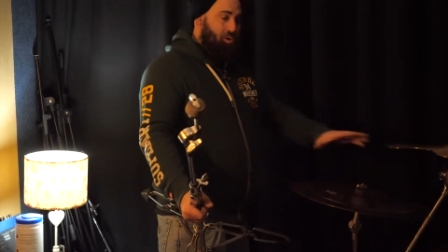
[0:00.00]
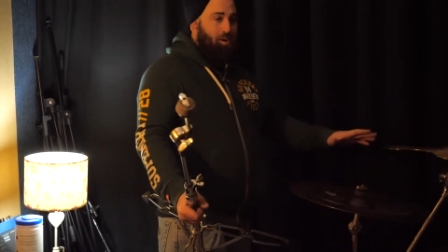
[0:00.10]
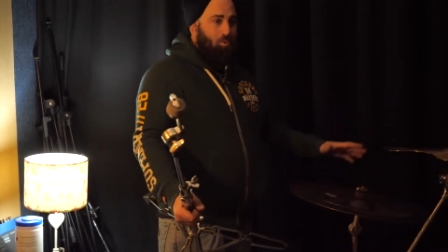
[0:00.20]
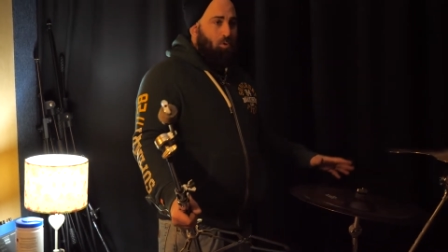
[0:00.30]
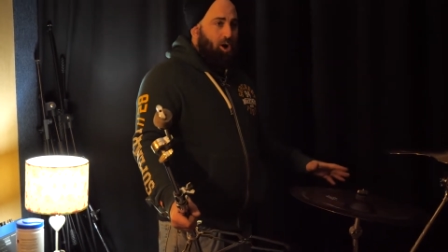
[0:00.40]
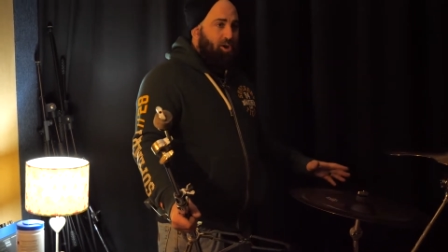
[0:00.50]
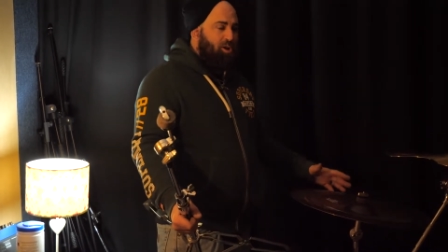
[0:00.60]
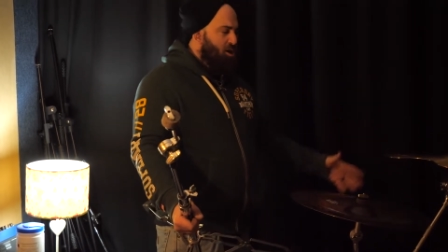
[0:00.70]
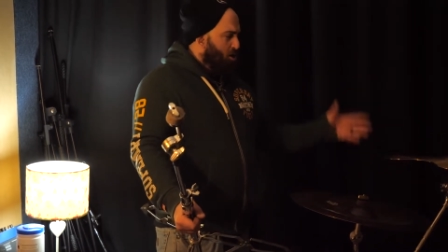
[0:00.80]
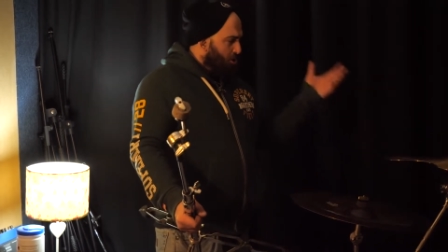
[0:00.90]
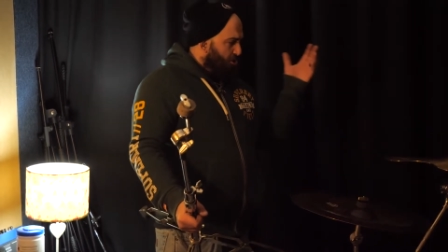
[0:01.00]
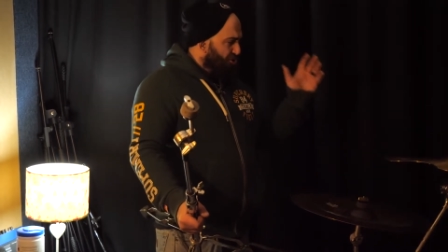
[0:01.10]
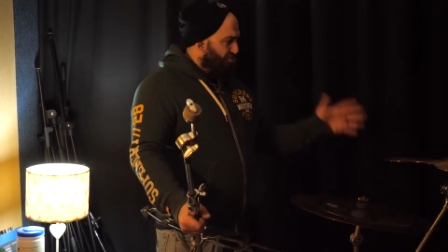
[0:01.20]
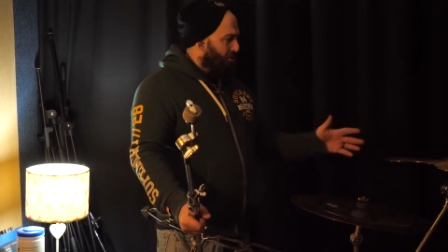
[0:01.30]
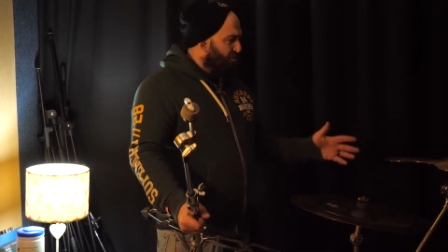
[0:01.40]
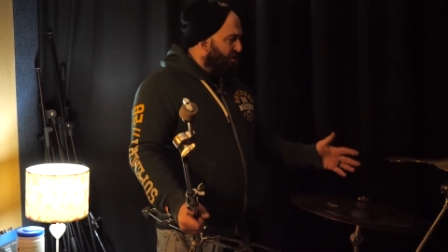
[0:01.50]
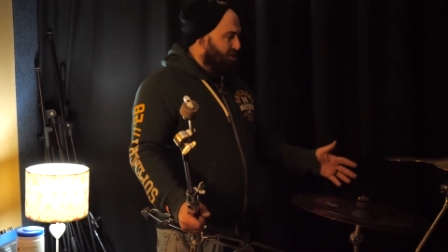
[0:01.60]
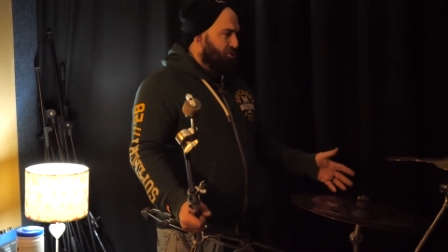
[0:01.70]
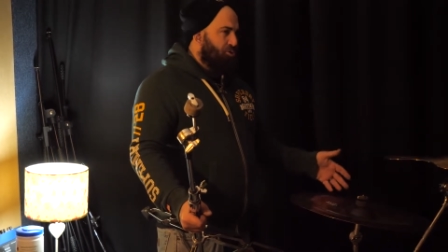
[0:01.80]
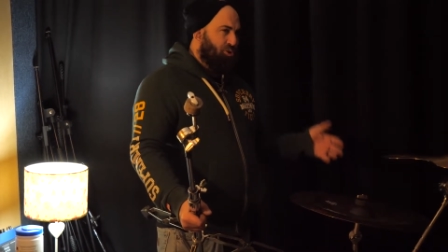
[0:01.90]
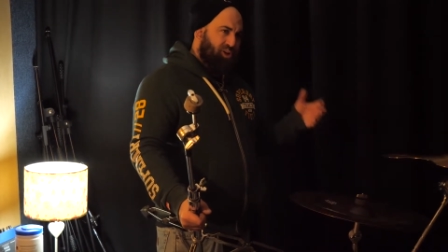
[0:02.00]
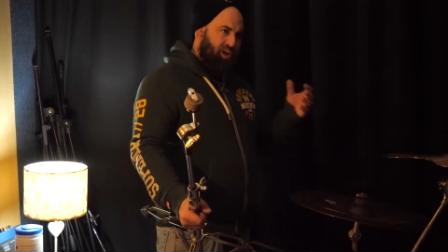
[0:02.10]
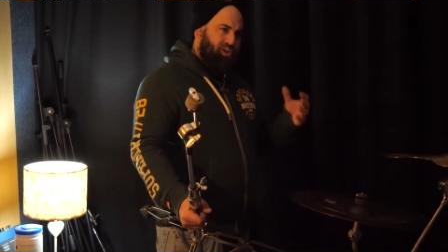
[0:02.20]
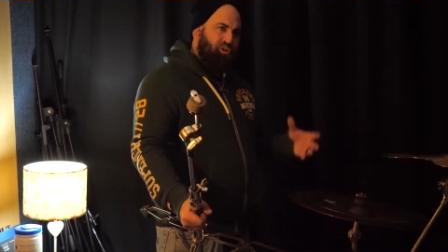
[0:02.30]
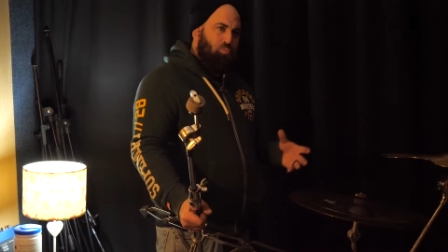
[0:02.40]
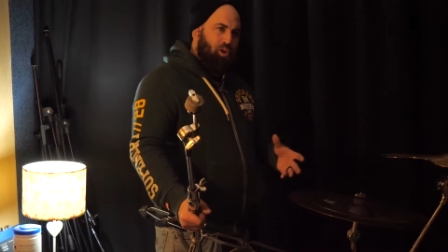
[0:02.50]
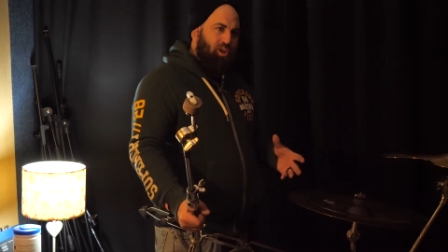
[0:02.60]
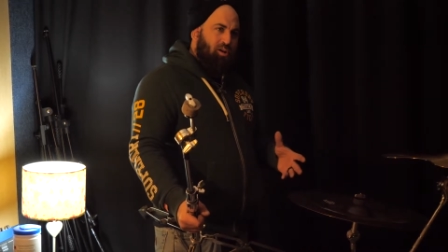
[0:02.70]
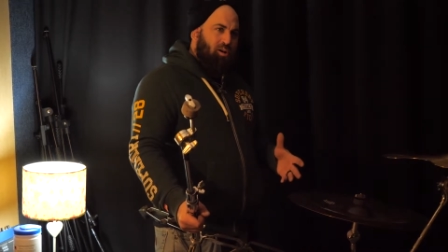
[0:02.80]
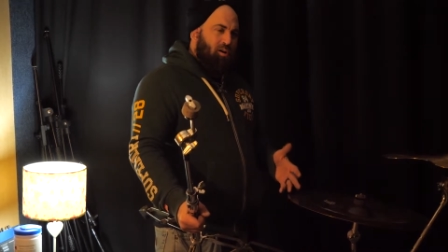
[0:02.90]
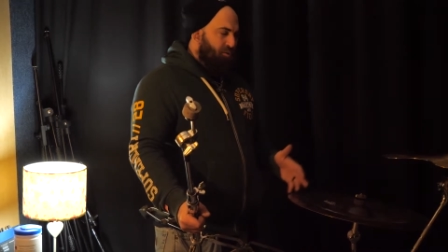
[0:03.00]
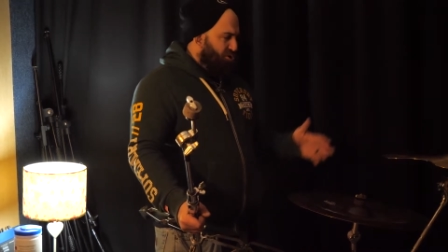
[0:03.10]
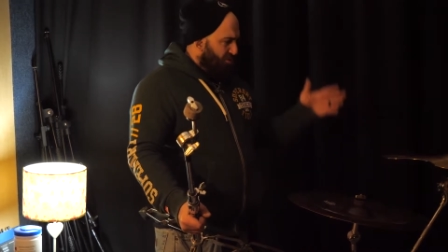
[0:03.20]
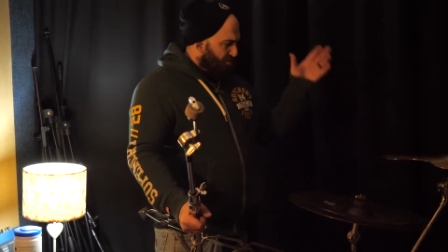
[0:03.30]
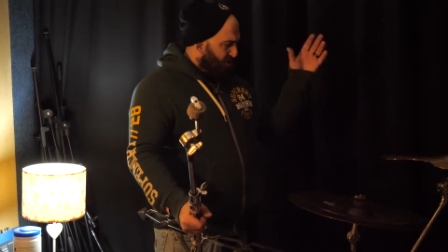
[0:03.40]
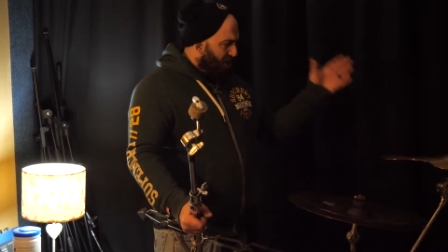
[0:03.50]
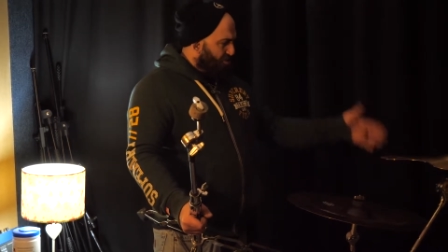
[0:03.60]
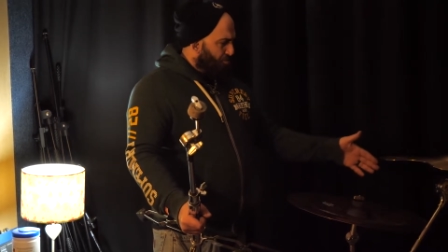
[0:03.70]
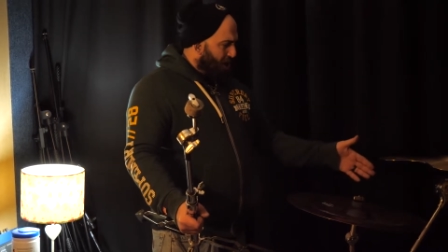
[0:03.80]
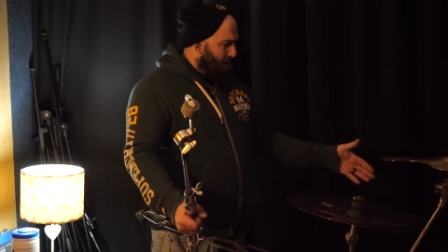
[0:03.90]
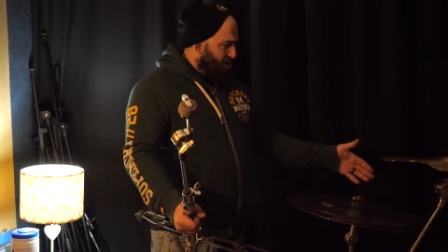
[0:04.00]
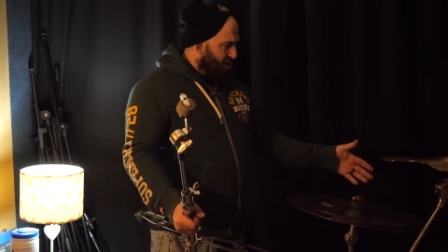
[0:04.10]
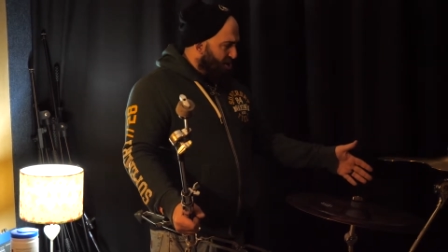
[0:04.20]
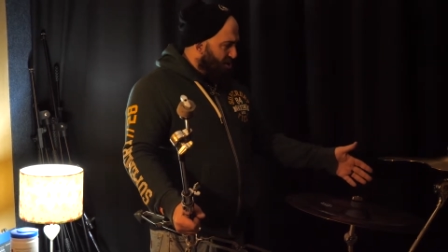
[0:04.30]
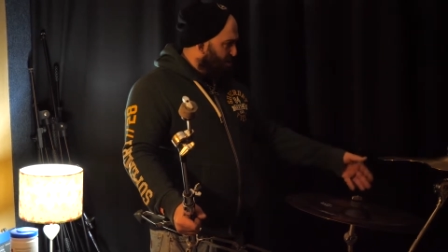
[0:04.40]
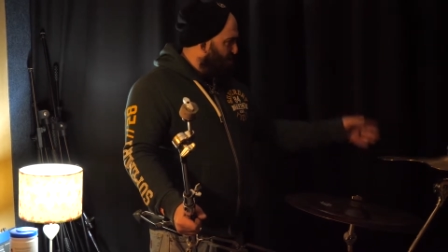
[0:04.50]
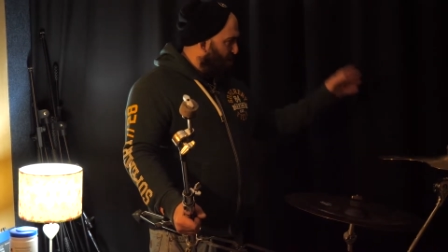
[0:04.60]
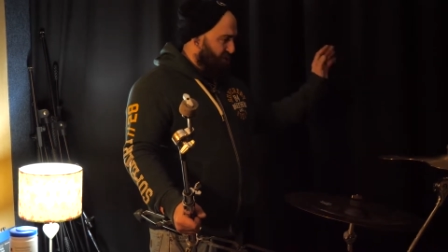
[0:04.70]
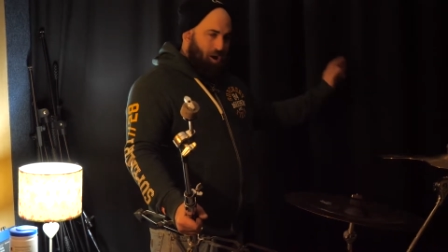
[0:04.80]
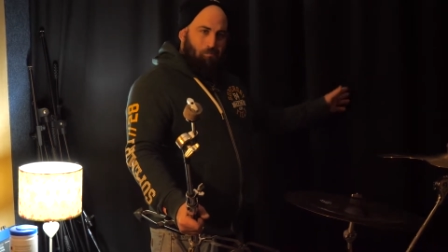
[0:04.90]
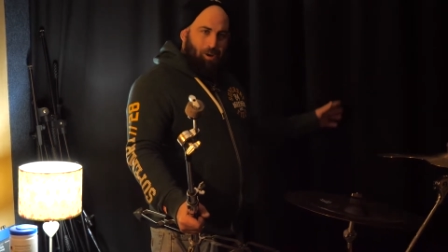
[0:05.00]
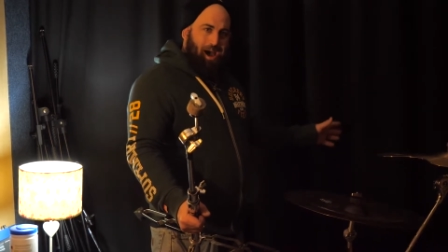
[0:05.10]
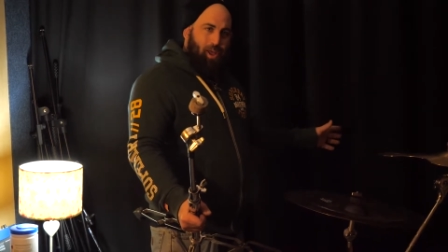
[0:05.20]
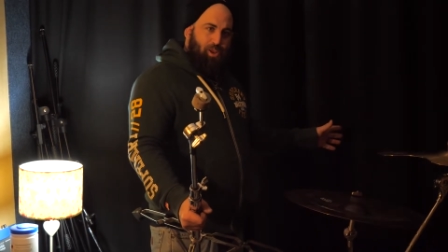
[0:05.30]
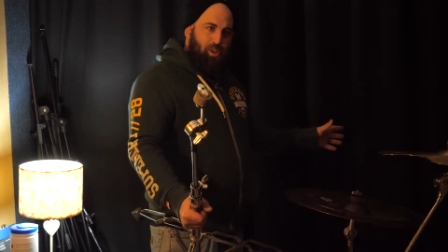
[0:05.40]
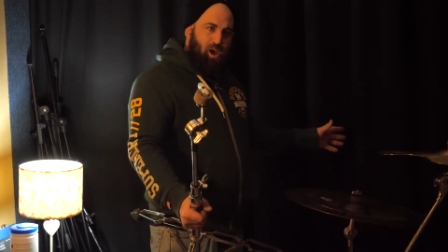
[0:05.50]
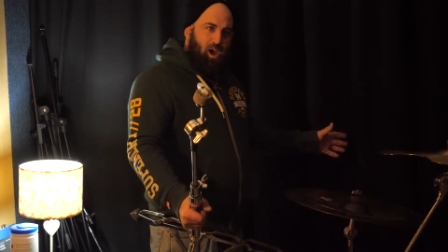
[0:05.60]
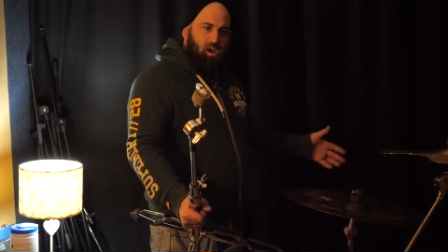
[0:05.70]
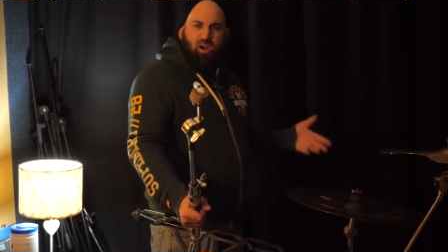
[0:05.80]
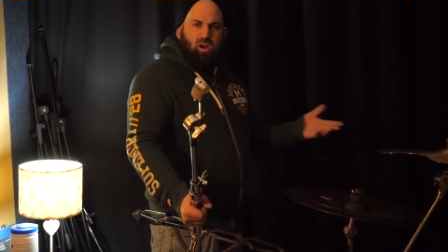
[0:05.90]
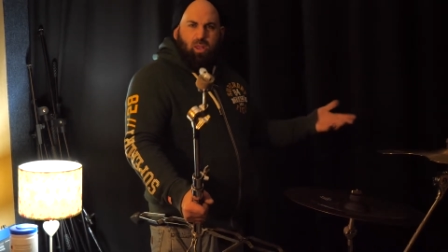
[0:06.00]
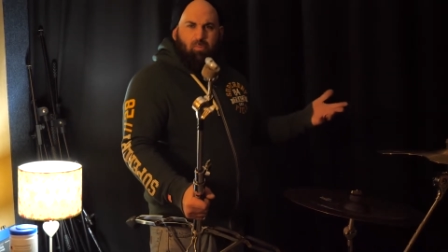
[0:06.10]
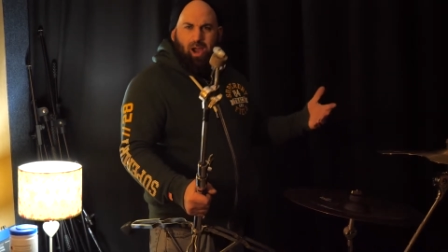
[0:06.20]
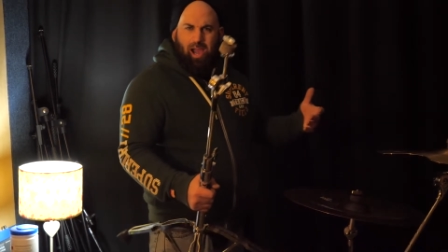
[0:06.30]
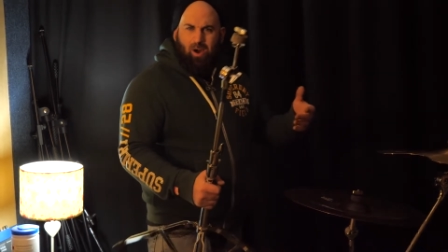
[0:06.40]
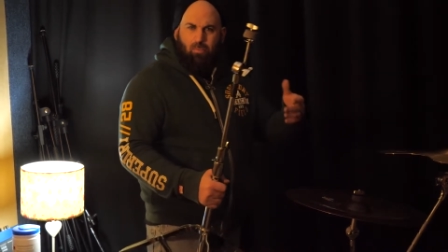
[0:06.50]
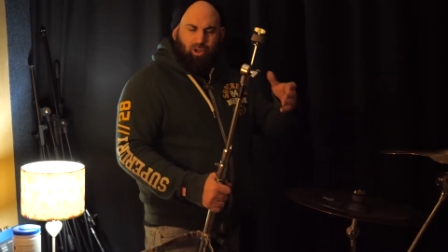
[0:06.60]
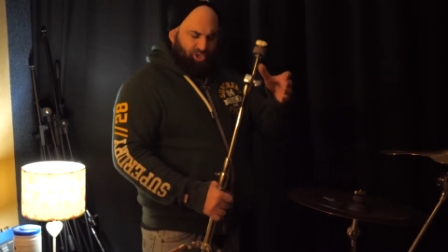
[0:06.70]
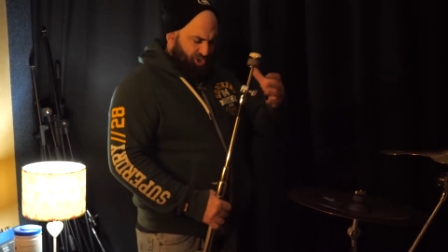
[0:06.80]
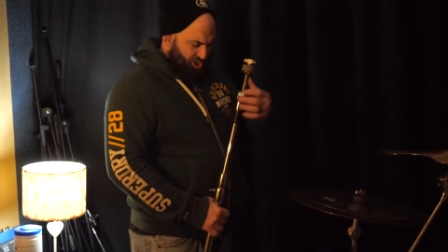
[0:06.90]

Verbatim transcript: are out of the way. The drum kit's got to sound sweet. Because if it sounds bad here, it's going to sound bad in there. No matter how much